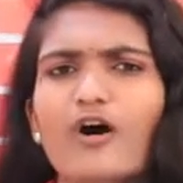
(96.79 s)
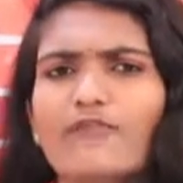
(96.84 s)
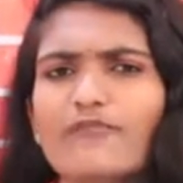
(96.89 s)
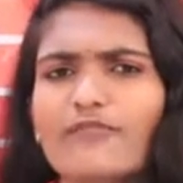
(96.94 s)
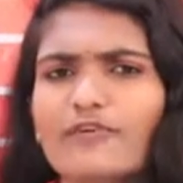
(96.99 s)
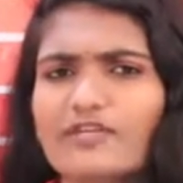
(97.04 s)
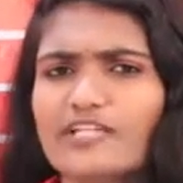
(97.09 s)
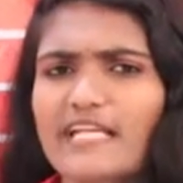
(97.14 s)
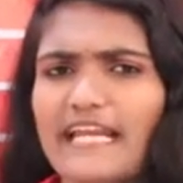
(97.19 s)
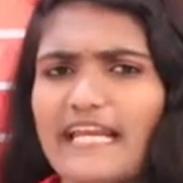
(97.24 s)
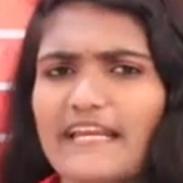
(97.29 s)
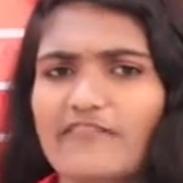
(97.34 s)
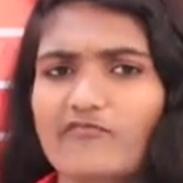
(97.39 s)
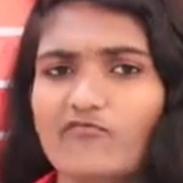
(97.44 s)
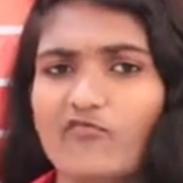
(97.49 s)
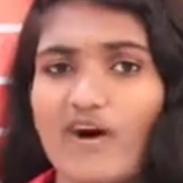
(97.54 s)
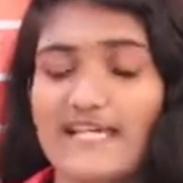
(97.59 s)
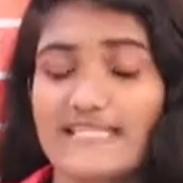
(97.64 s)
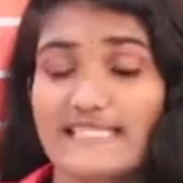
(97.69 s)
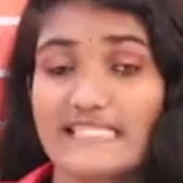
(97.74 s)
Food
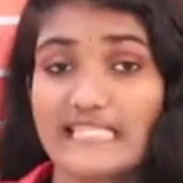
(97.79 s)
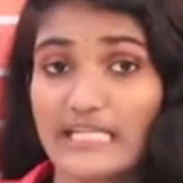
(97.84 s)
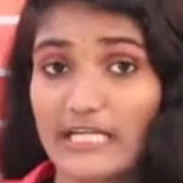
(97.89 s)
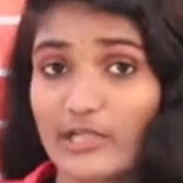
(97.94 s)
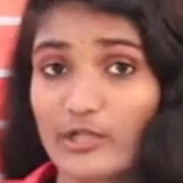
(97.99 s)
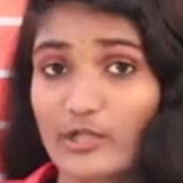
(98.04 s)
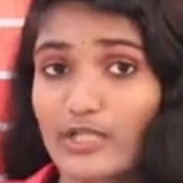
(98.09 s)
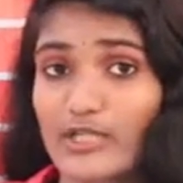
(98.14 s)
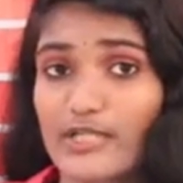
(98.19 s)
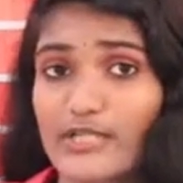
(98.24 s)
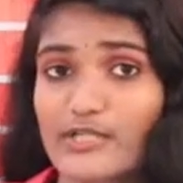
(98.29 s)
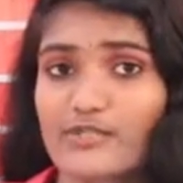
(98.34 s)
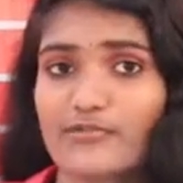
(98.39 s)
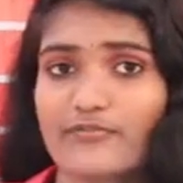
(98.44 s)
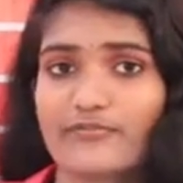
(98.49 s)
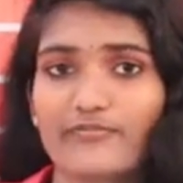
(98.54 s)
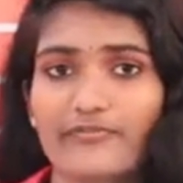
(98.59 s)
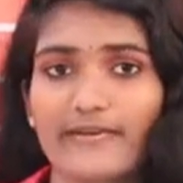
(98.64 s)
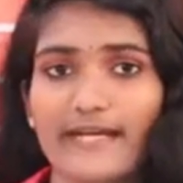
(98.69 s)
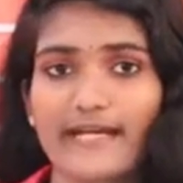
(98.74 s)
grain was required to
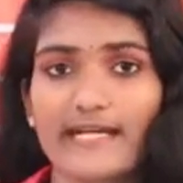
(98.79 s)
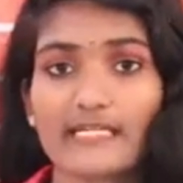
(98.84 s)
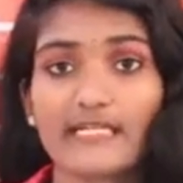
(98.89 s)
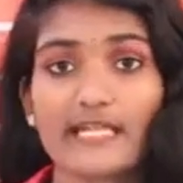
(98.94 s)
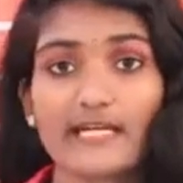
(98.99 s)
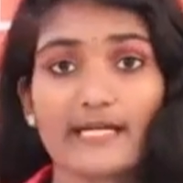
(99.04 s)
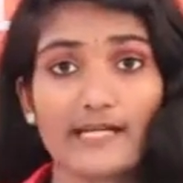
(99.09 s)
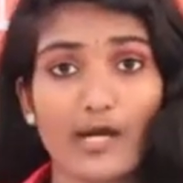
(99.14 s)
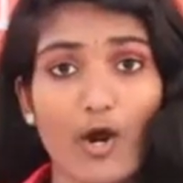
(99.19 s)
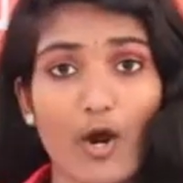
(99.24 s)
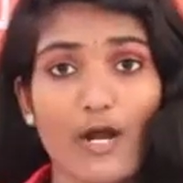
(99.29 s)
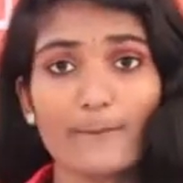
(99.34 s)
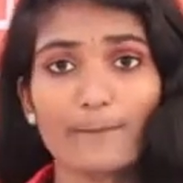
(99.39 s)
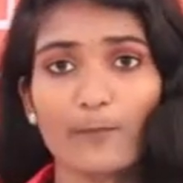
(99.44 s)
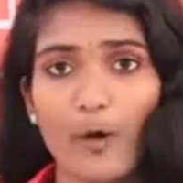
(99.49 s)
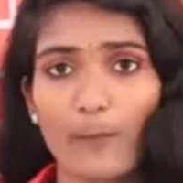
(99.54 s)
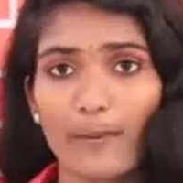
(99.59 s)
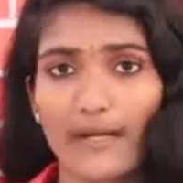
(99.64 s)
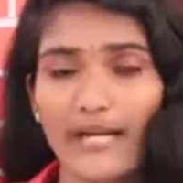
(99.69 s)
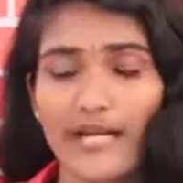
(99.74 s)
feed the growing
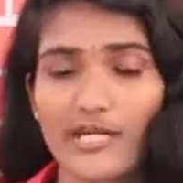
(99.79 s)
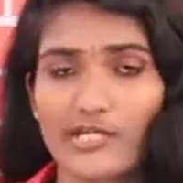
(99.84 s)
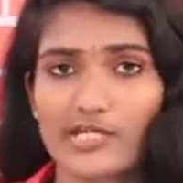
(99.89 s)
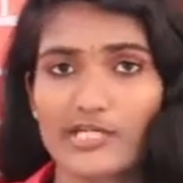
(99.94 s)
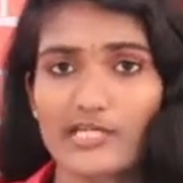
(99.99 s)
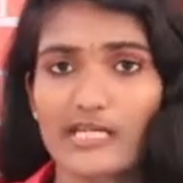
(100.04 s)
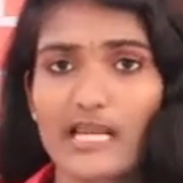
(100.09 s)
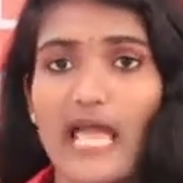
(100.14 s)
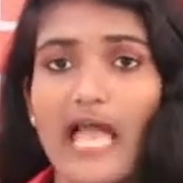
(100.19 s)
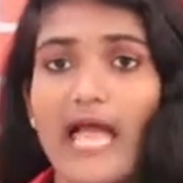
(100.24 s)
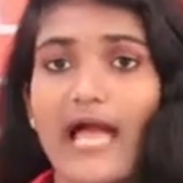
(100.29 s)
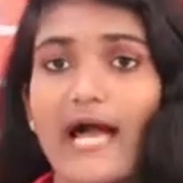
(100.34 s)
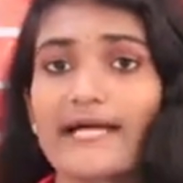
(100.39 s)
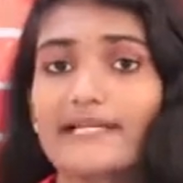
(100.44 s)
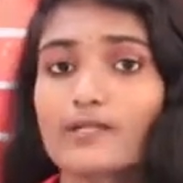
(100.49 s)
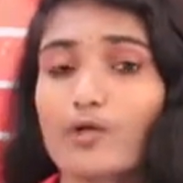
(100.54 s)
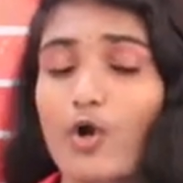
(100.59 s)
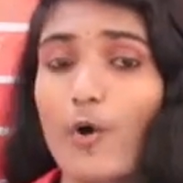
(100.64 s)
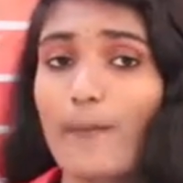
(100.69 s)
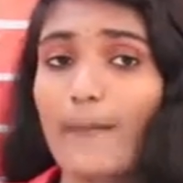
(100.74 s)
population and
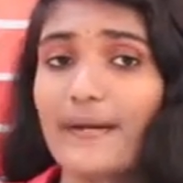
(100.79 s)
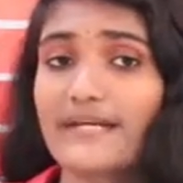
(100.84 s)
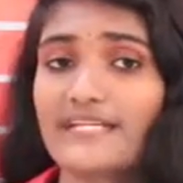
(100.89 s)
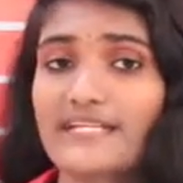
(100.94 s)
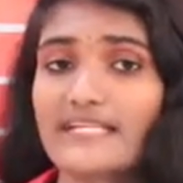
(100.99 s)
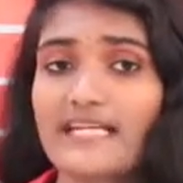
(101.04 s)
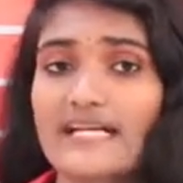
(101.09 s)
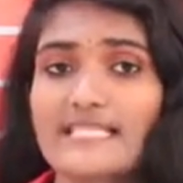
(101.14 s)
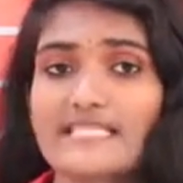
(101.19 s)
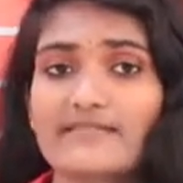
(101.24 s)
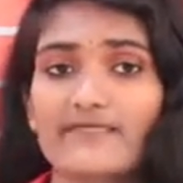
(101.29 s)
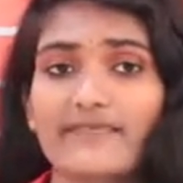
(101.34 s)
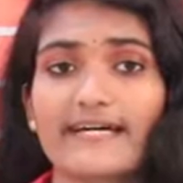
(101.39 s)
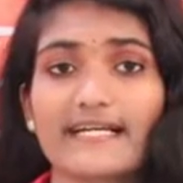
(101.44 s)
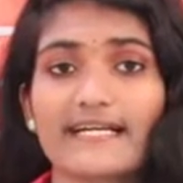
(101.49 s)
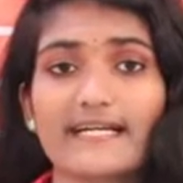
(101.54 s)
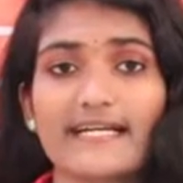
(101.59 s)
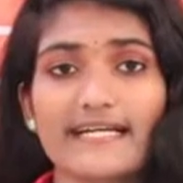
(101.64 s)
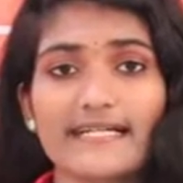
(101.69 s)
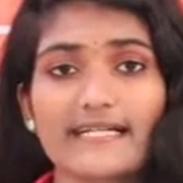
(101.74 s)
raw materials
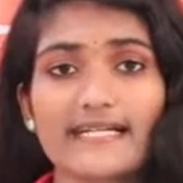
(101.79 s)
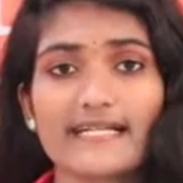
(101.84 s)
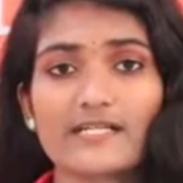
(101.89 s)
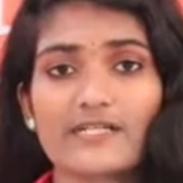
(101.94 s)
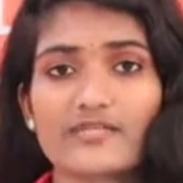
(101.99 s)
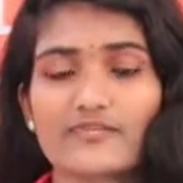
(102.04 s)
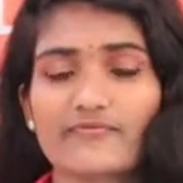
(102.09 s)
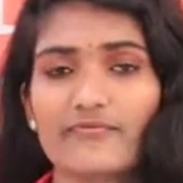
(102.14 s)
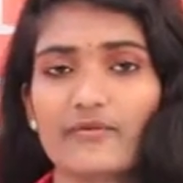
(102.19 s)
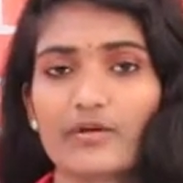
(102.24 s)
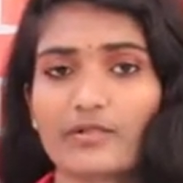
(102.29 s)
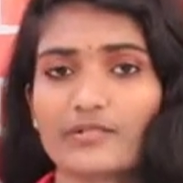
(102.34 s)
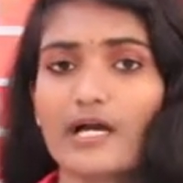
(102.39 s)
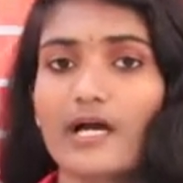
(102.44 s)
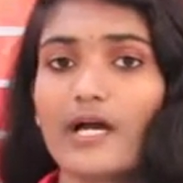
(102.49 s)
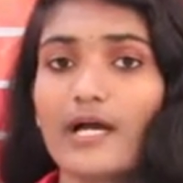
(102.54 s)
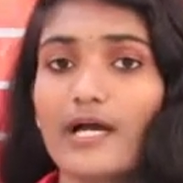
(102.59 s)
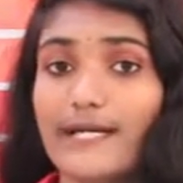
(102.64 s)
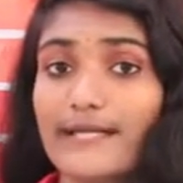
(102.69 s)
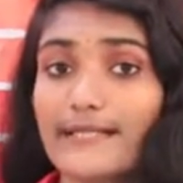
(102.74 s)
were needed for the
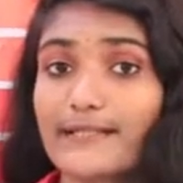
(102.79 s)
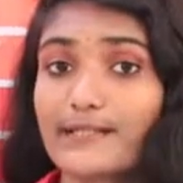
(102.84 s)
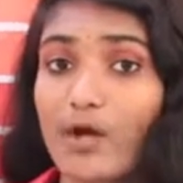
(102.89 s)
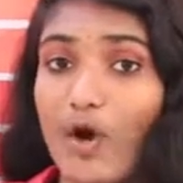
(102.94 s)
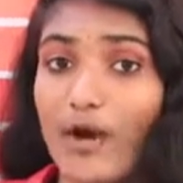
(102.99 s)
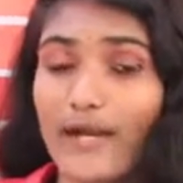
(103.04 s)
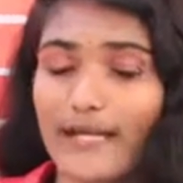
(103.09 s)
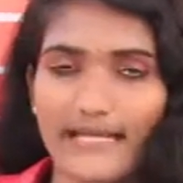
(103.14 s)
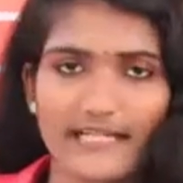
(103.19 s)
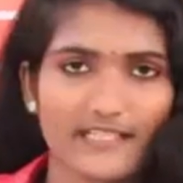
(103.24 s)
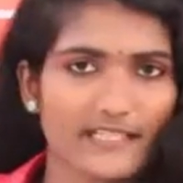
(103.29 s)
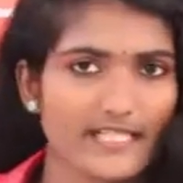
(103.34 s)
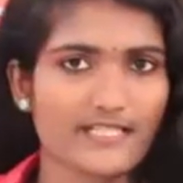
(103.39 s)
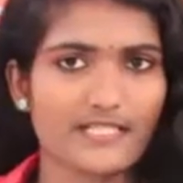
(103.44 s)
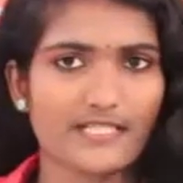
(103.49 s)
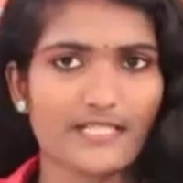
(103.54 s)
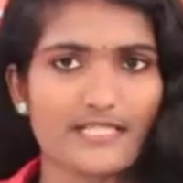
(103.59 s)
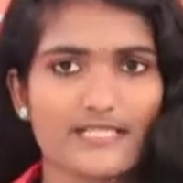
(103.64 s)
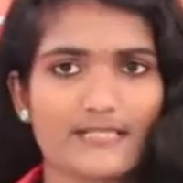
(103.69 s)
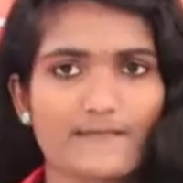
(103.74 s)
growing
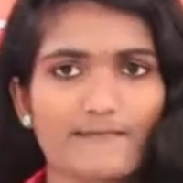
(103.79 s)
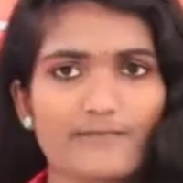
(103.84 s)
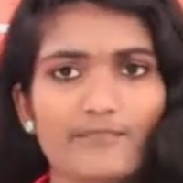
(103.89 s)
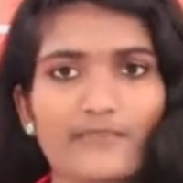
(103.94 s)
industries.